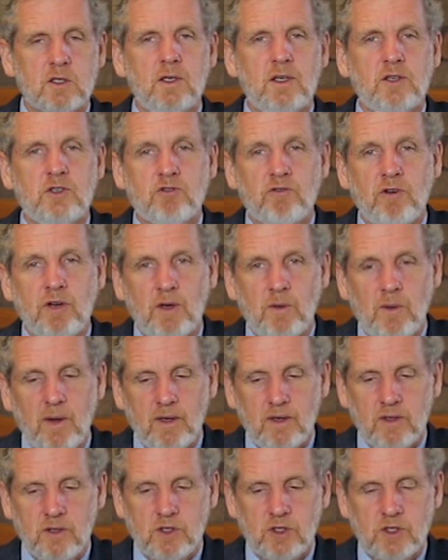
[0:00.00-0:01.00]
So let's try to
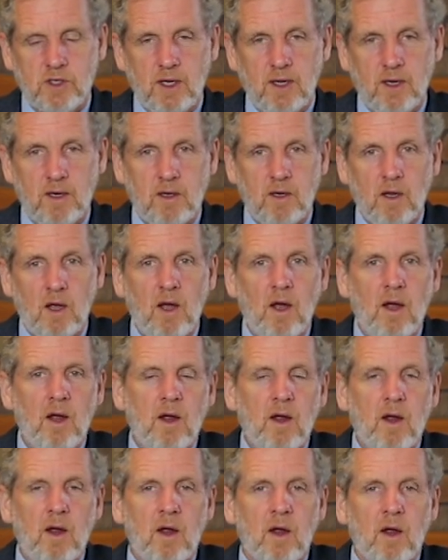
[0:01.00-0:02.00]
understand
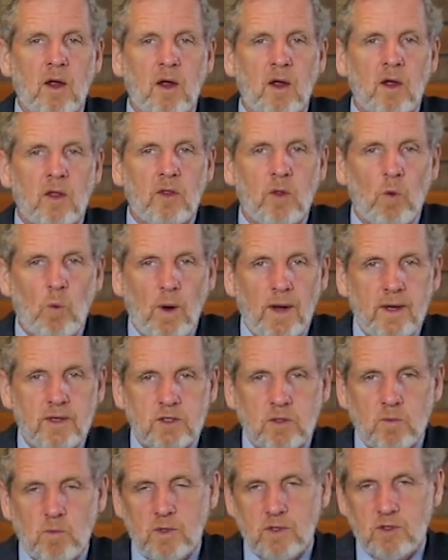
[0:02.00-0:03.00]
the
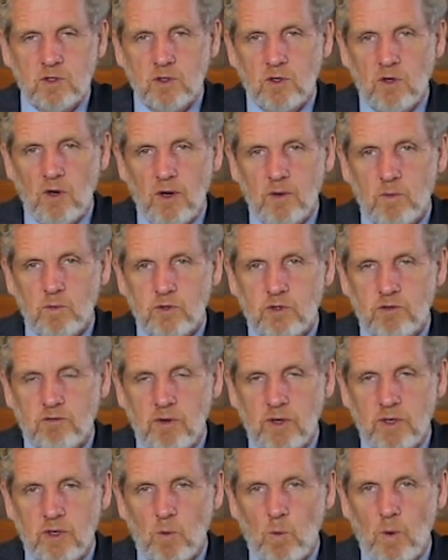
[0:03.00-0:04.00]
ways in which God was
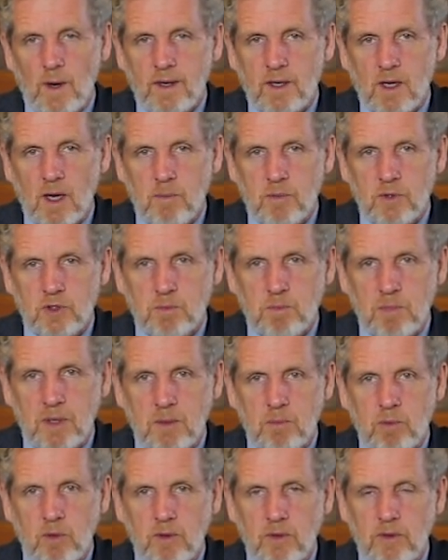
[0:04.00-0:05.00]
trying to wake up his
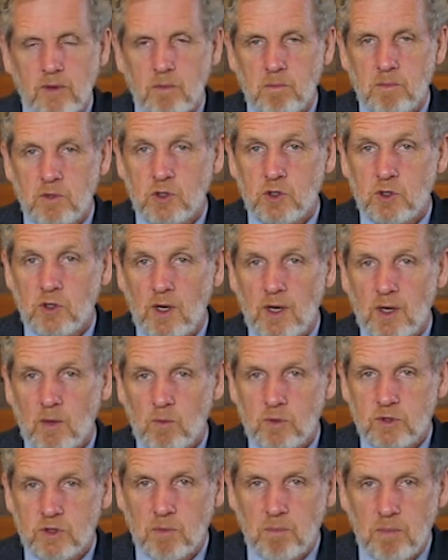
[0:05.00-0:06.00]
people that the Messiah
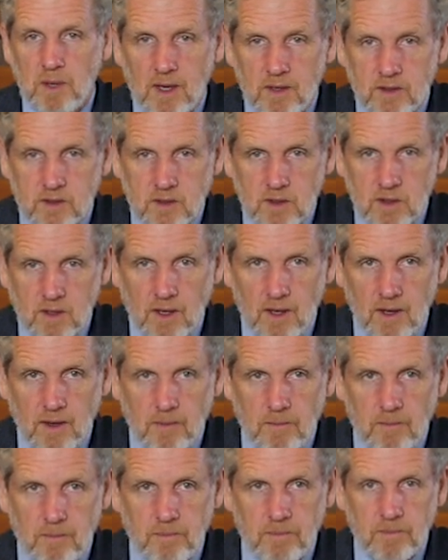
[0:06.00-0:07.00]
was about to
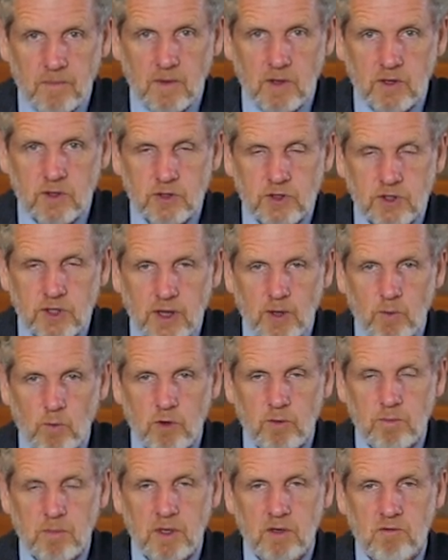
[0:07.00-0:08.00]
come so they
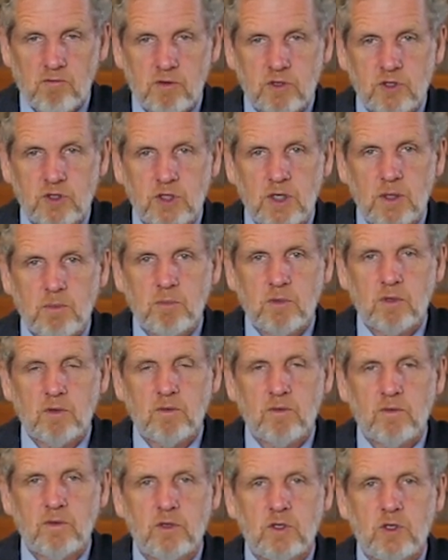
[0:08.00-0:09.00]
would have been
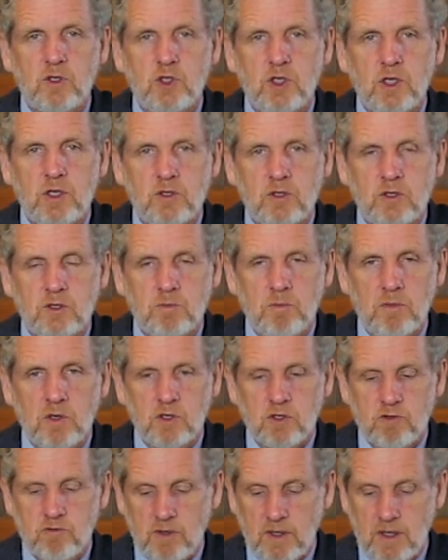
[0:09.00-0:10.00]
receptive to Jesus'
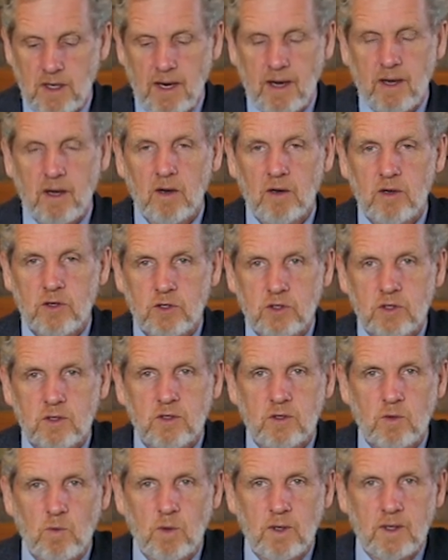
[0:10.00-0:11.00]
ministry and
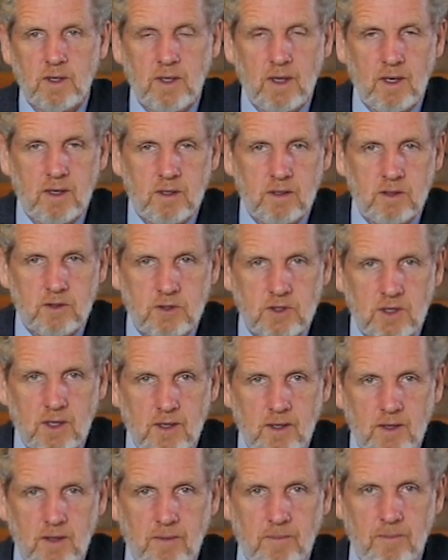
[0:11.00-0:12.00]
listen to what he had to
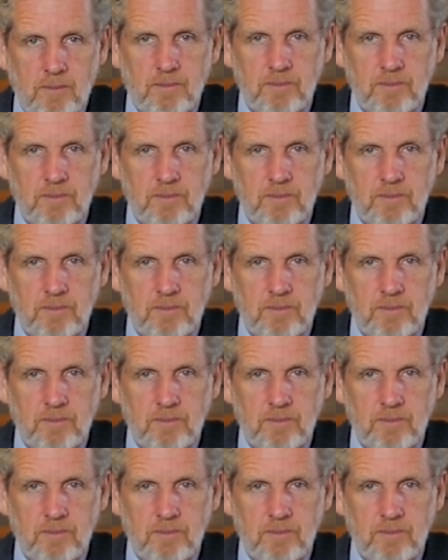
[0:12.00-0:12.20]
say.